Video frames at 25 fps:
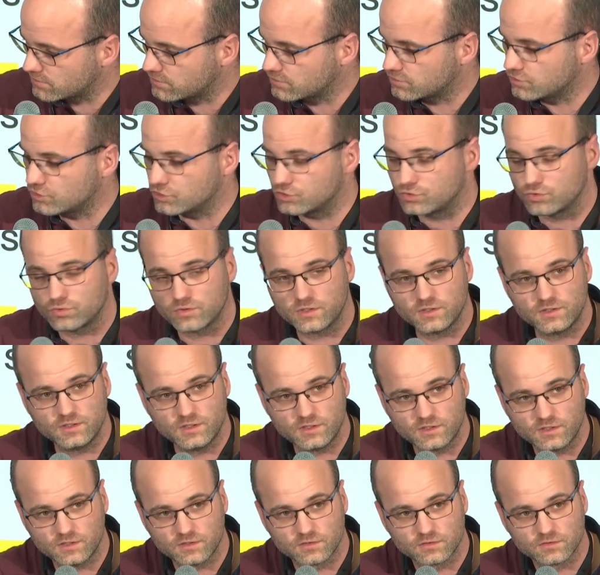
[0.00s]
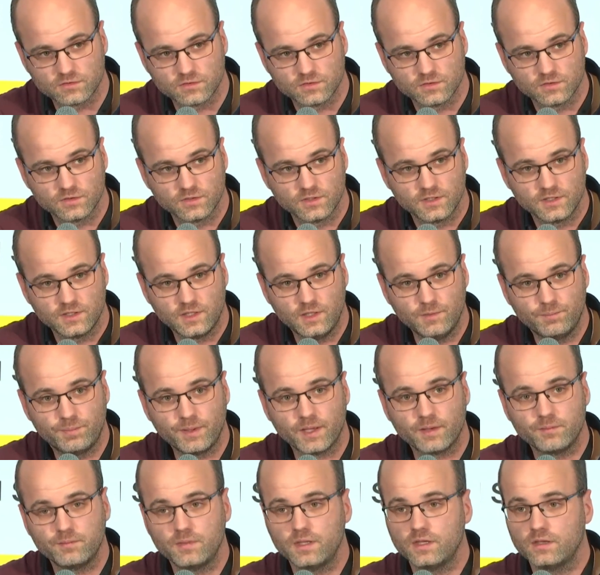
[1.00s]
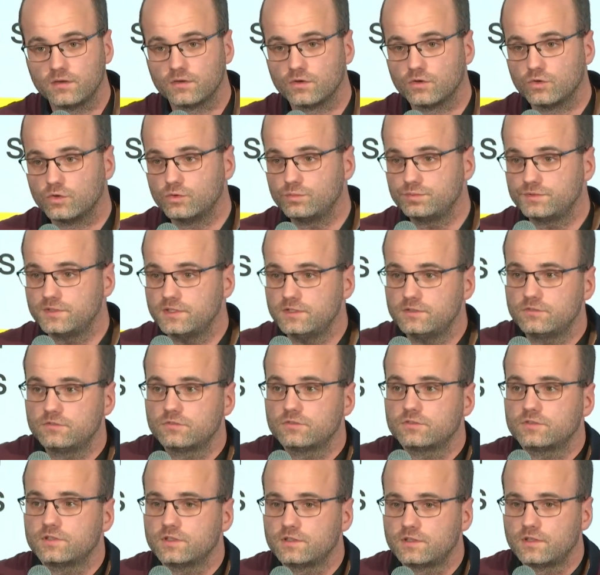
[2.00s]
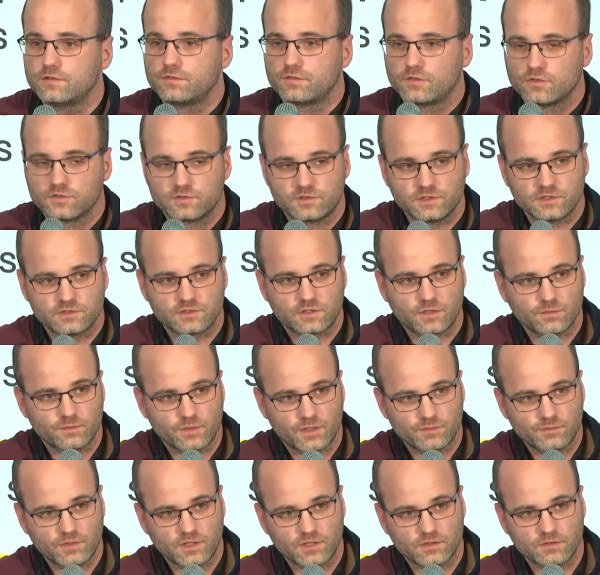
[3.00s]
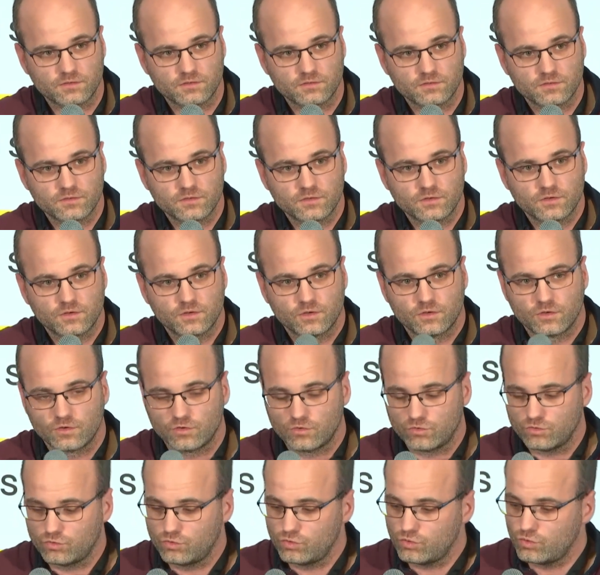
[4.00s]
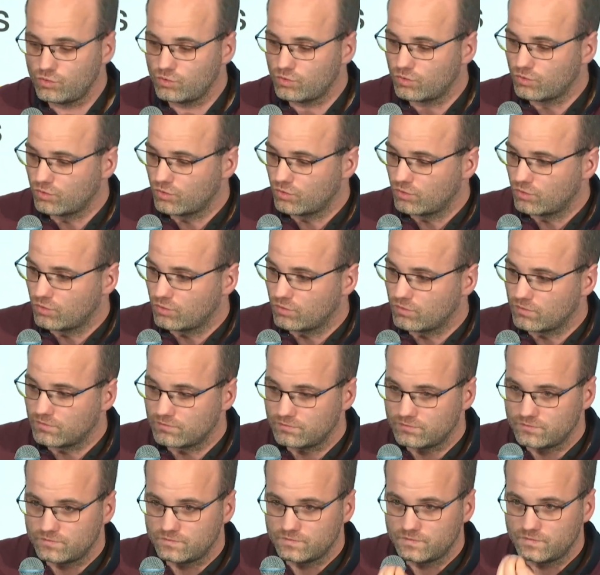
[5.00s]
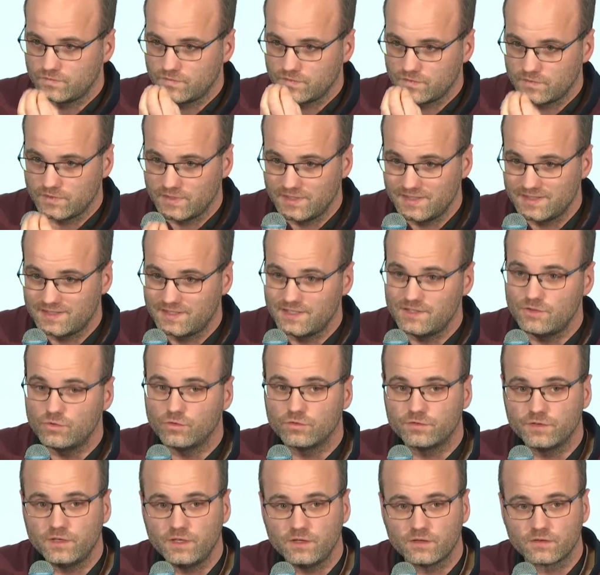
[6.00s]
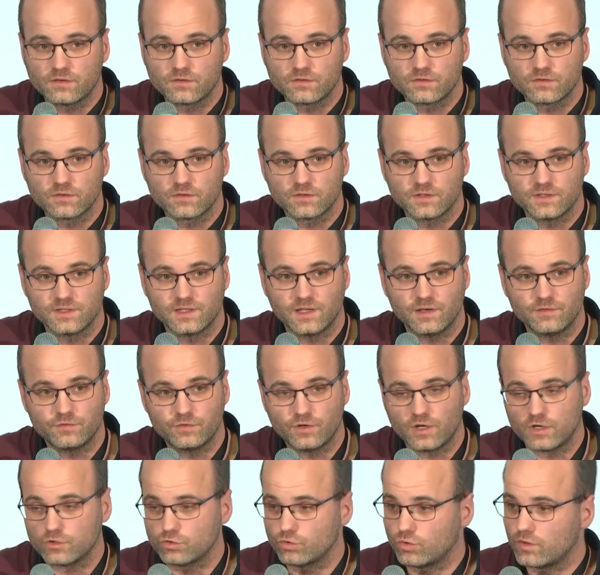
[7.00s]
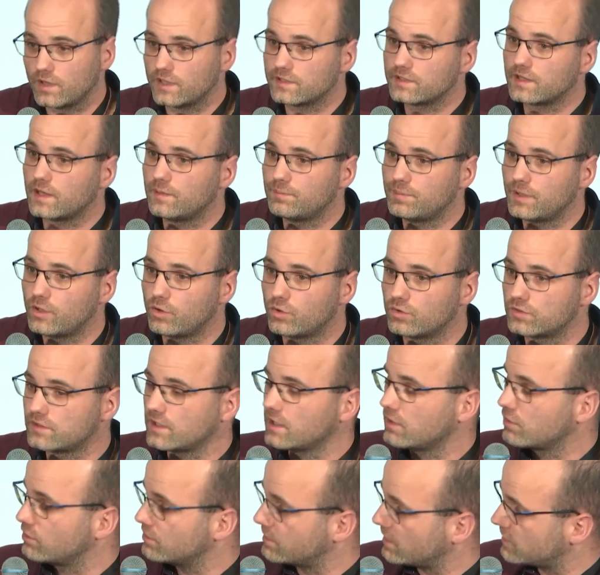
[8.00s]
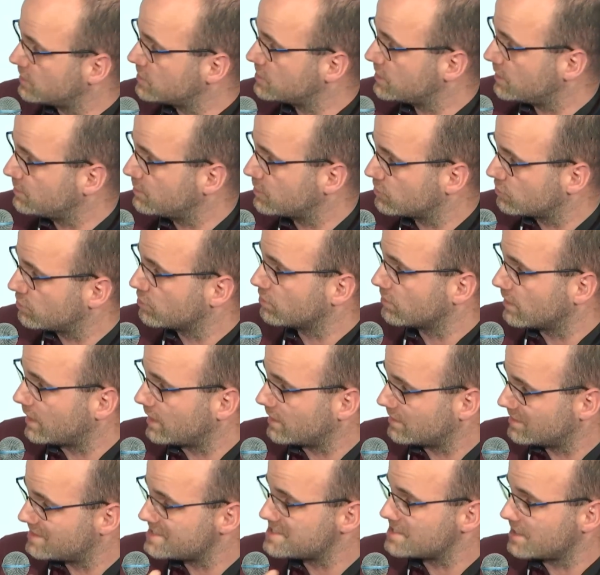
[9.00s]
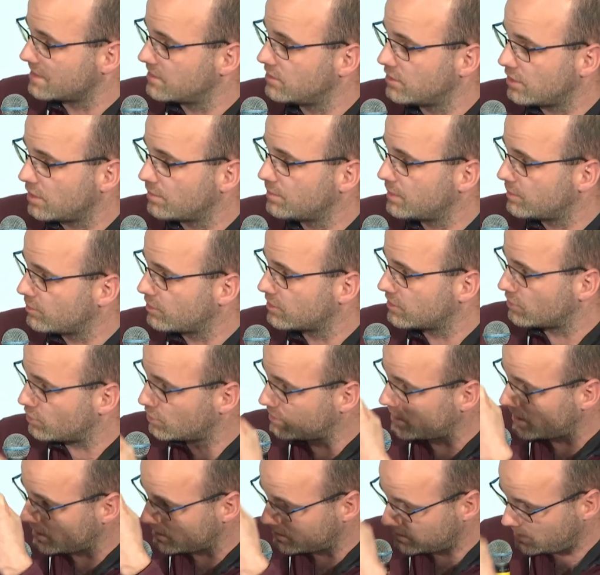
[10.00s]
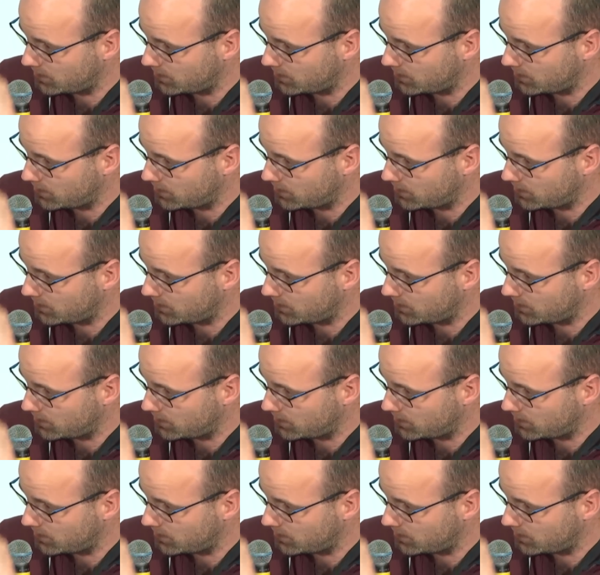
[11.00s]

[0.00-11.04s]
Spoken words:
And if we manage to create a legal framework that will help small companies like mine to innovate, to catch up how